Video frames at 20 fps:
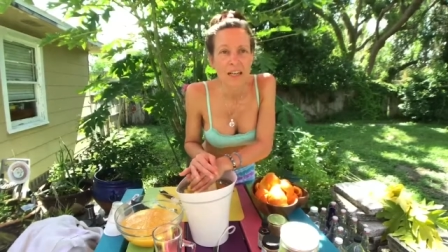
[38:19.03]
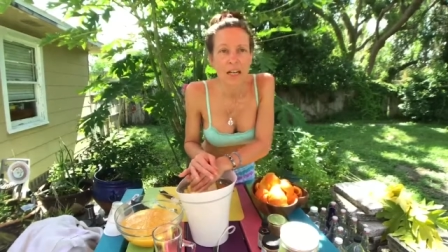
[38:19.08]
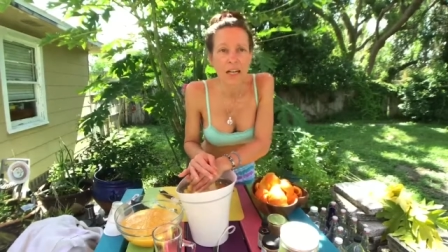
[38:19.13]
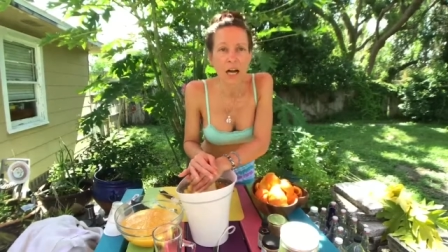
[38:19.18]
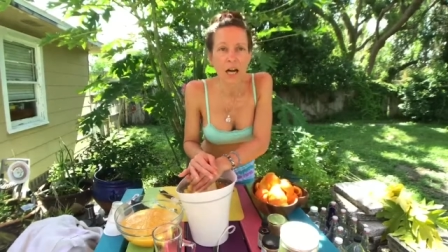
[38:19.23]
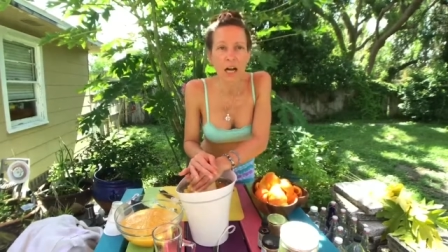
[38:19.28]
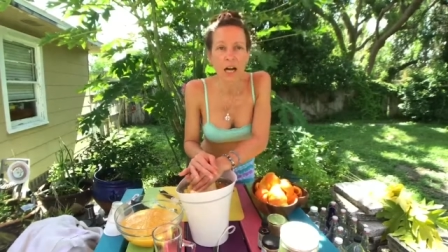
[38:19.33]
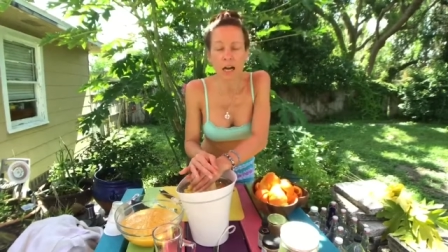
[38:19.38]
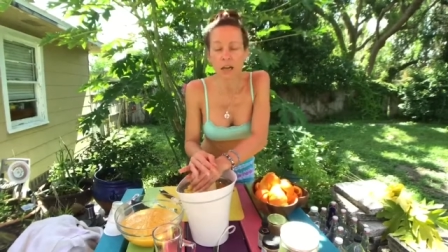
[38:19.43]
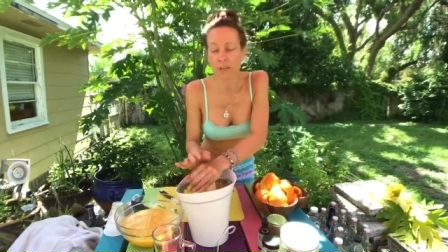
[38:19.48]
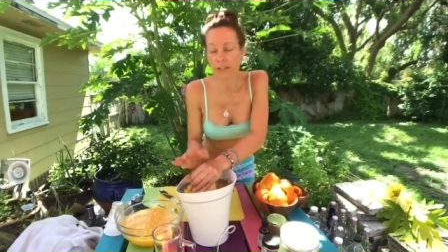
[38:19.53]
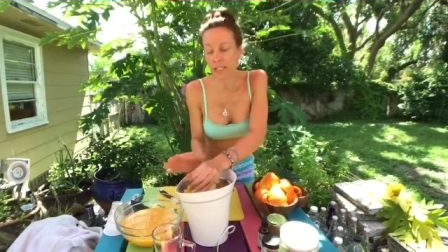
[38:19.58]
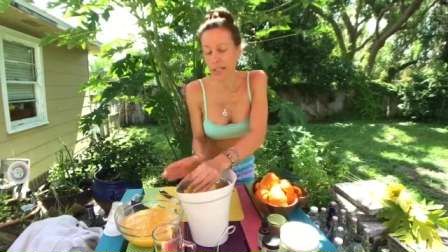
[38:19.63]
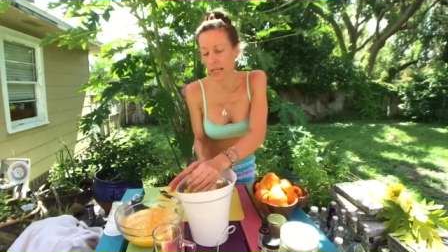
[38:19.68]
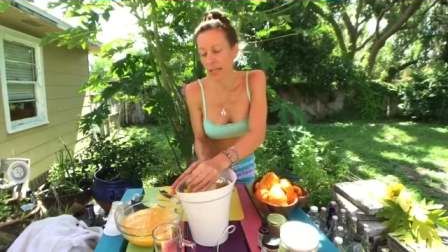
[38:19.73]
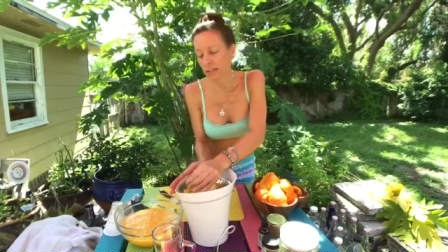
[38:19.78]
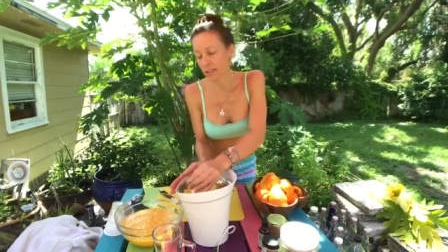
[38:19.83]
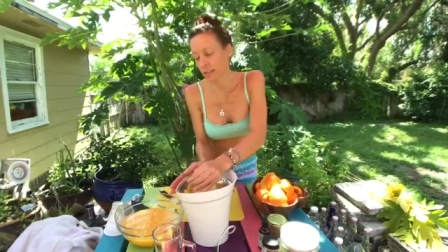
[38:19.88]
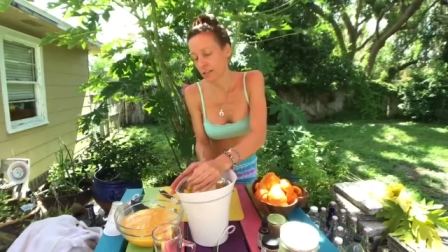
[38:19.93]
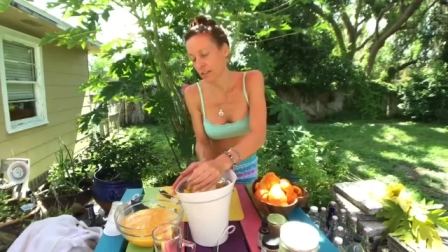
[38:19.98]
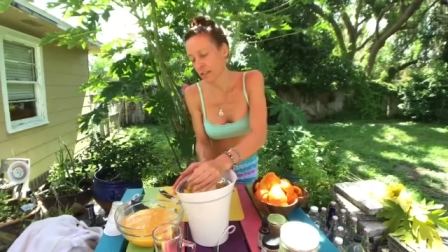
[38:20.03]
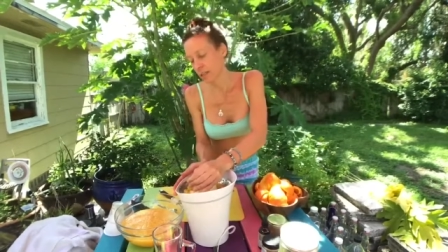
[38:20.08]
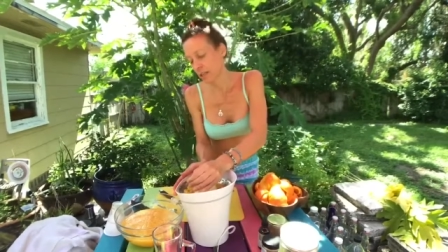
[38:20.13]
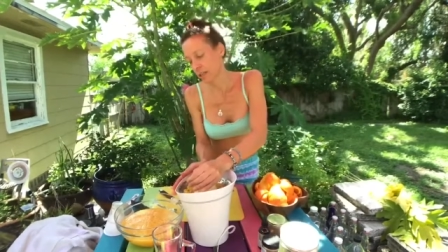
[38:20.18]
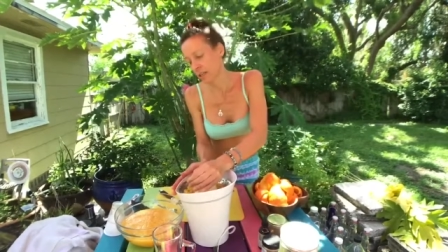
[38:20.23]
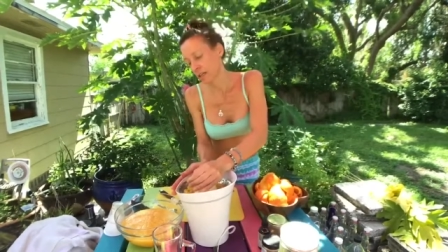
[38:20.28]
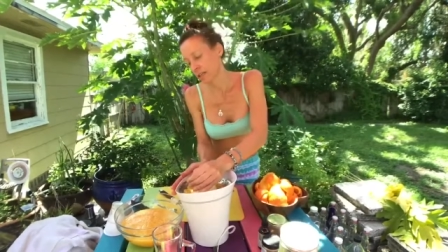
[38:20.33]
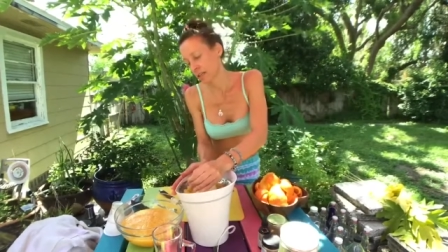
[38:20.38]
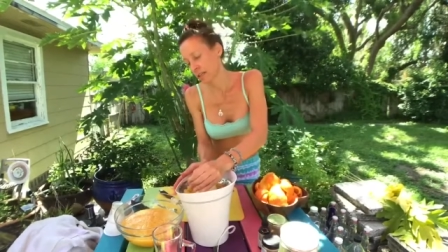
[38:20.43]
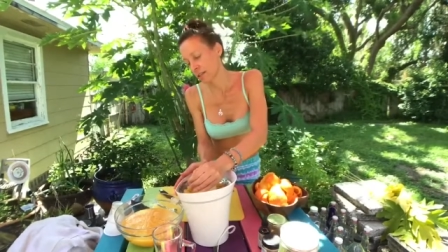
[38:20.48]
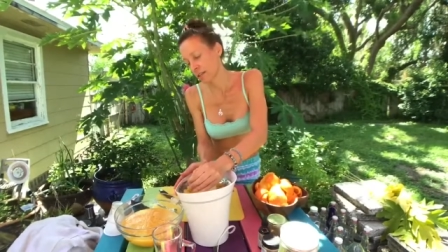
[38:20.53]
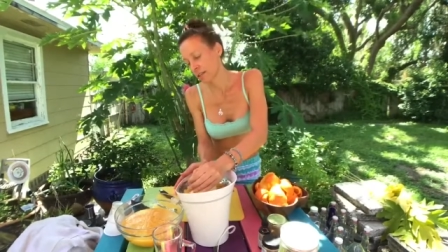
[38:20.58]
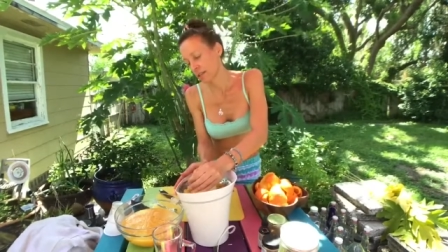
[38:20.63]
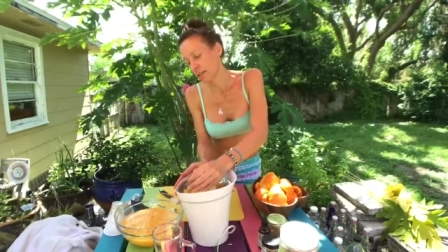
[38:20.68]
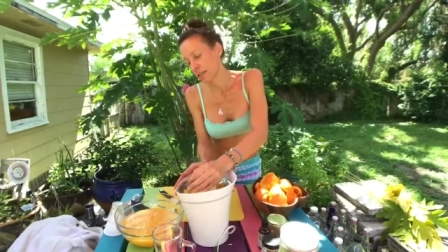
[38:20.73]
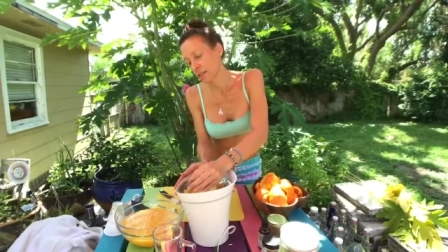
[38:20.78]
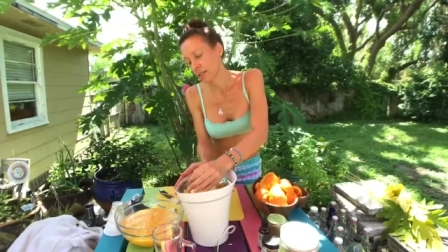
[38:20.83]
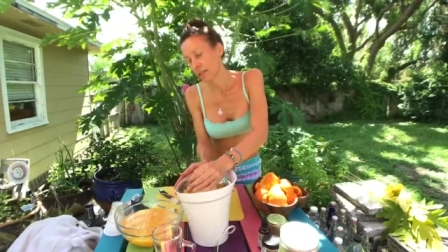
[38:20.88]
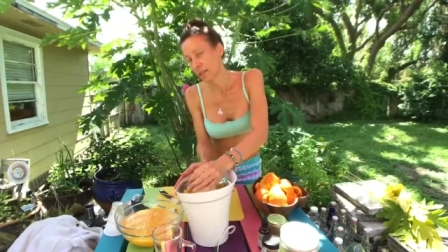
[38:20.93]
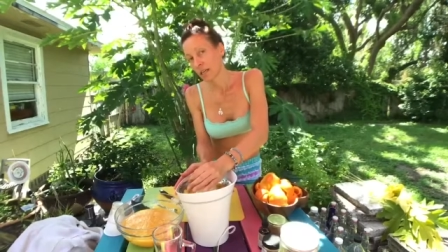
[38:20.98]
Ah, oh, yes.
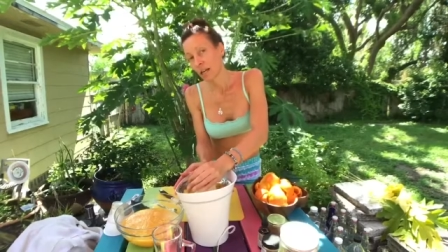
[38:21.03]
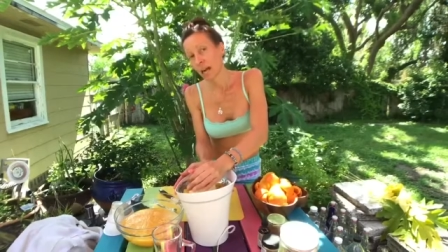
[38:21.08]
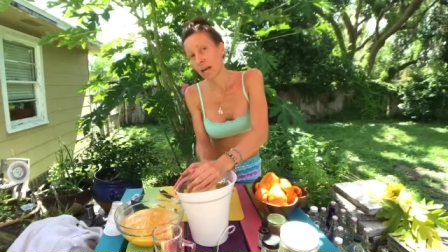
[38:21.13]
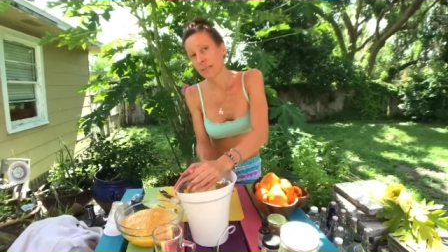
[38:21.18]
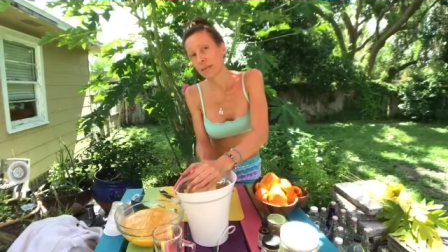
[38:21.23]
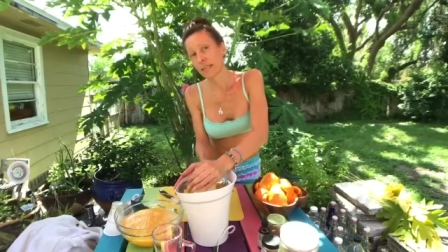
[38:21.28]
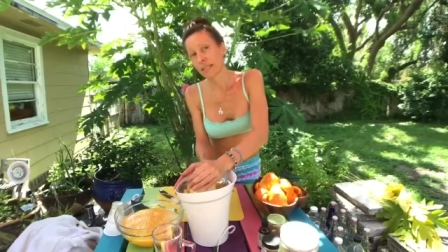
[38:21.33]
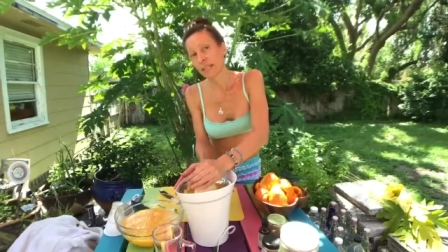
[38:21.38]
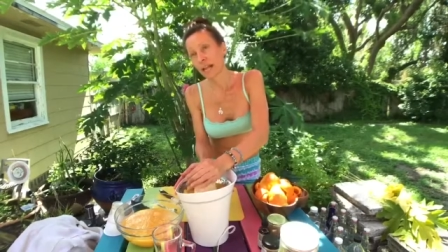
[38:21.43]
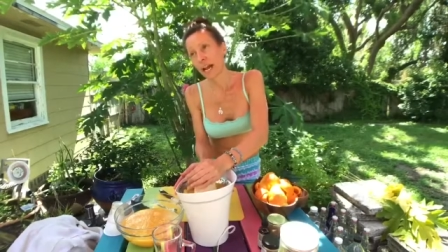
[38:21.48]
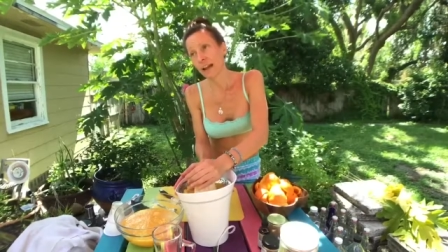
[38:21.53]
I'm a,